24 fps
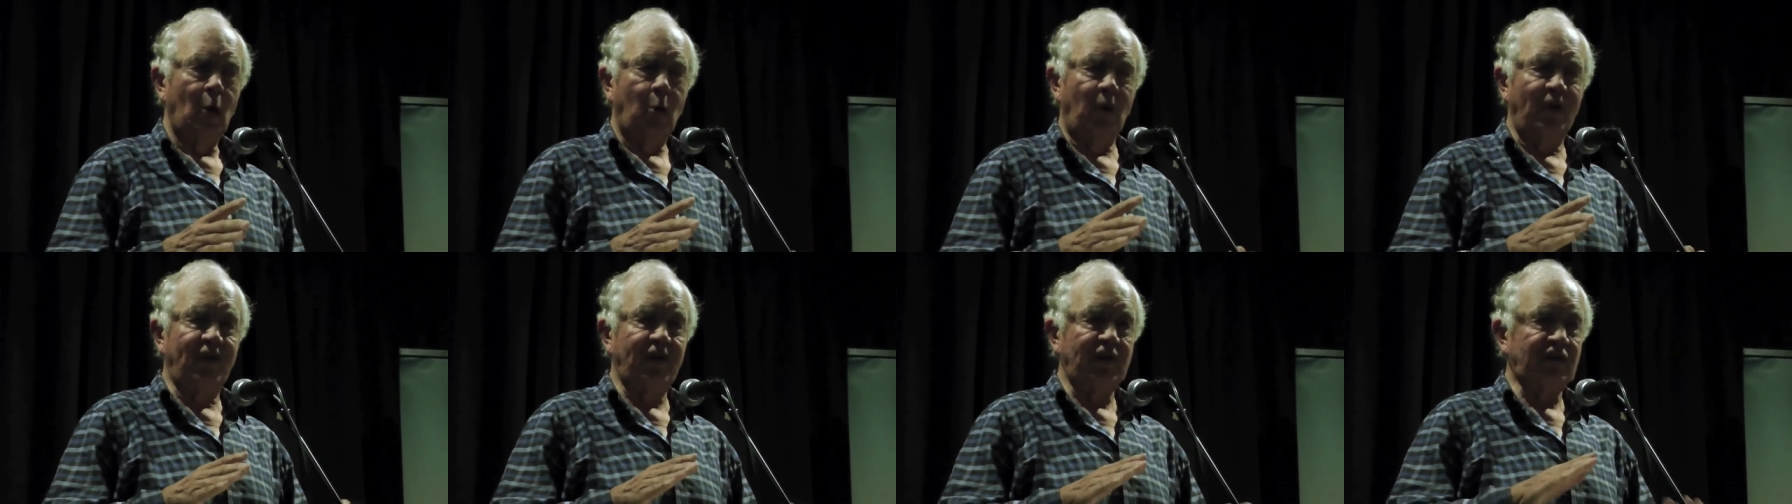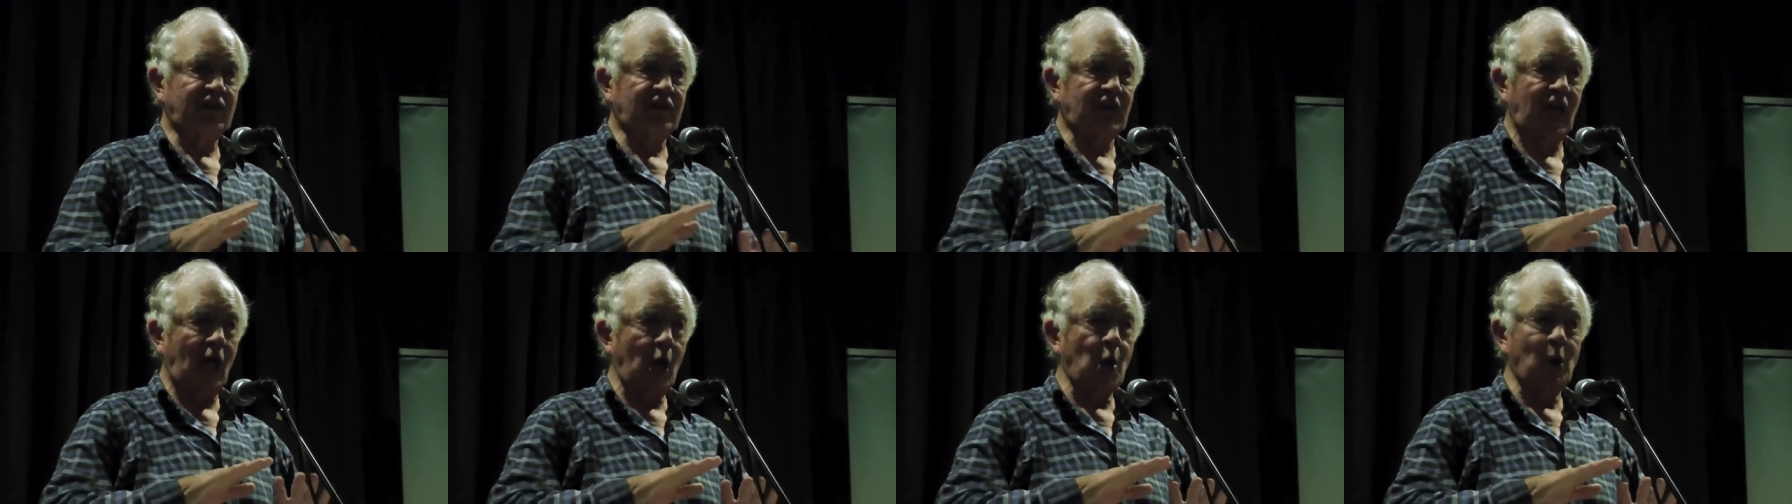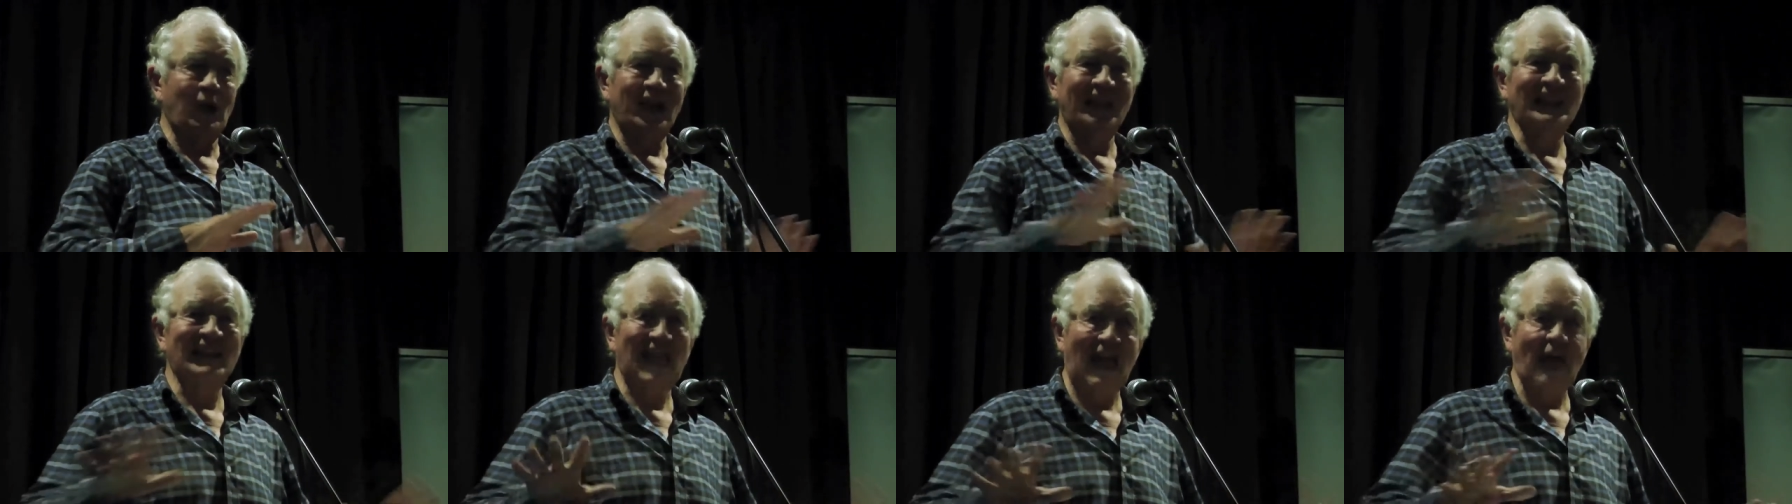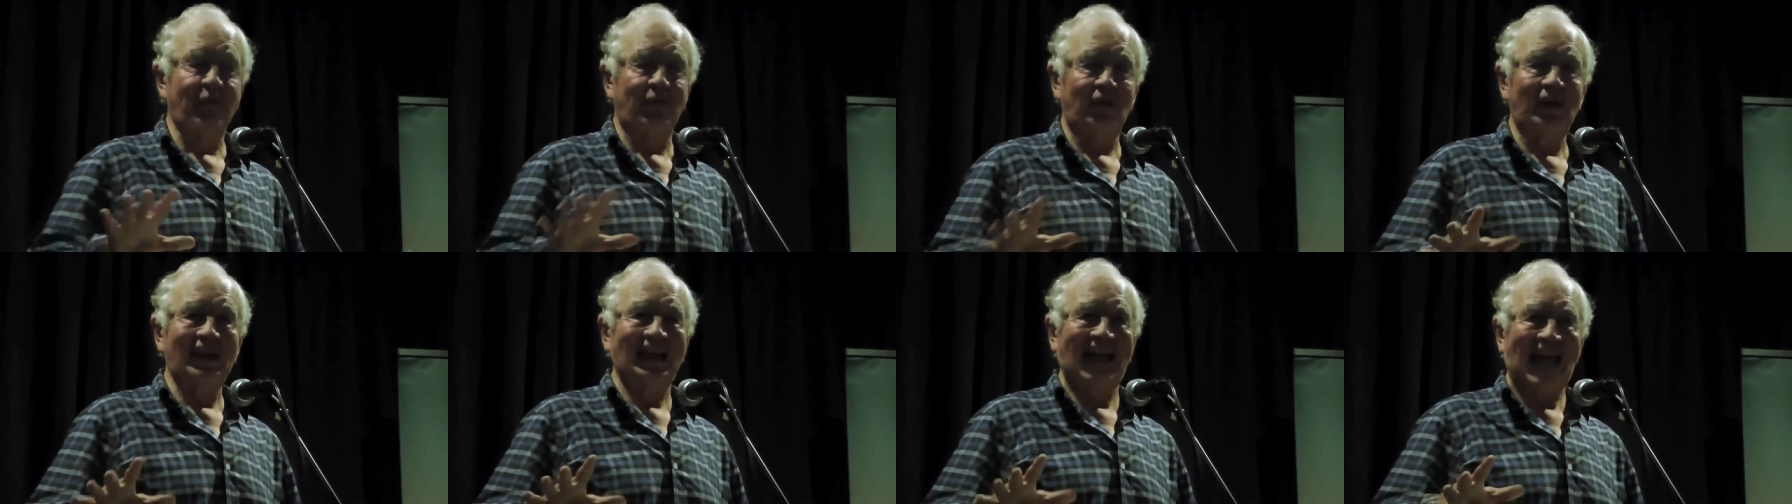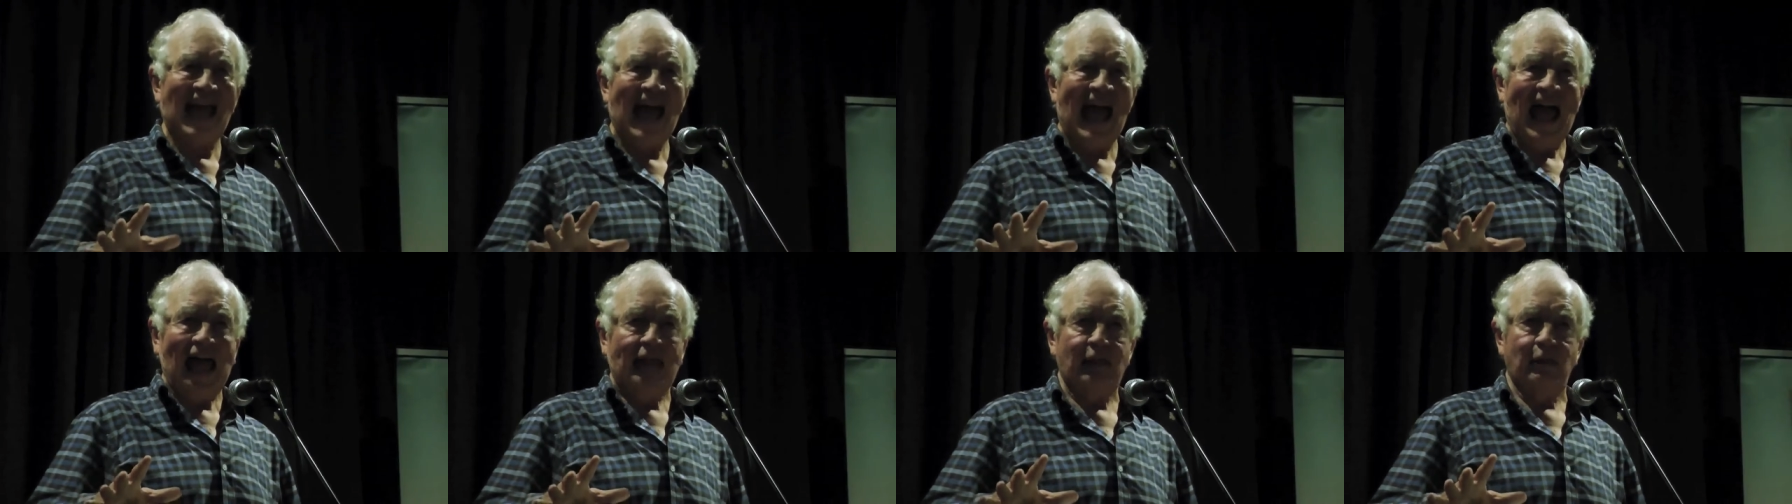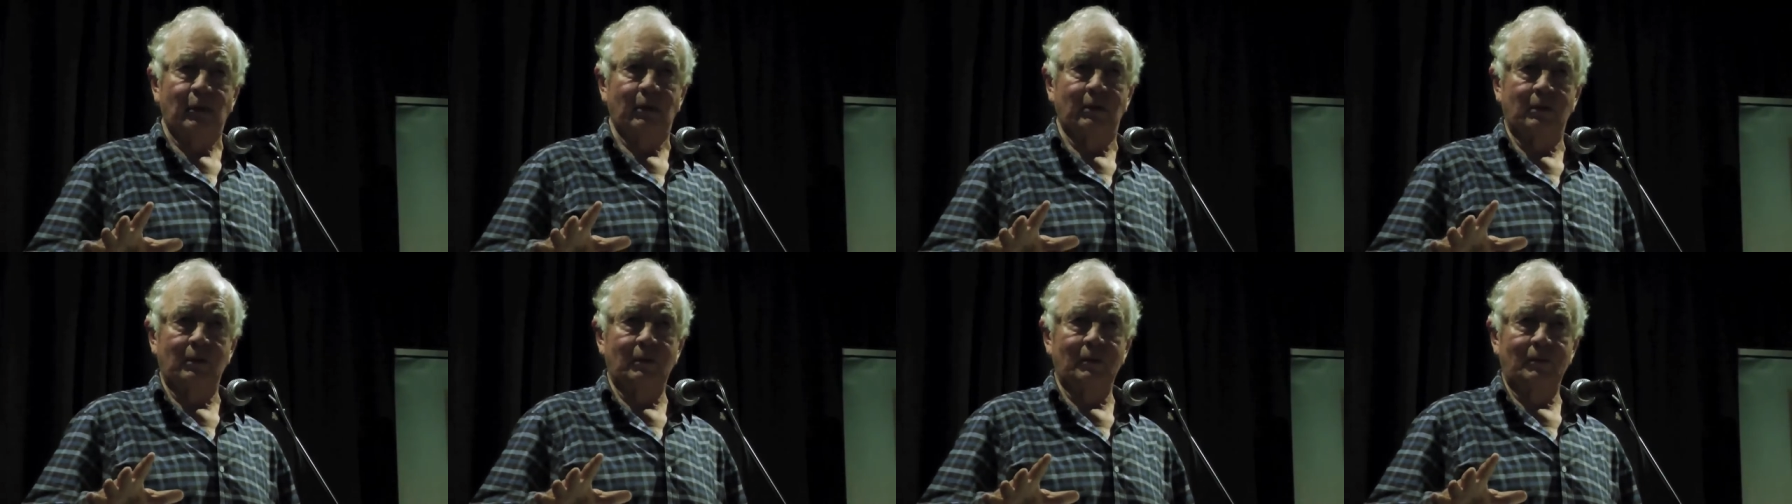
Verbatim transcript: with the slogan "Never Again."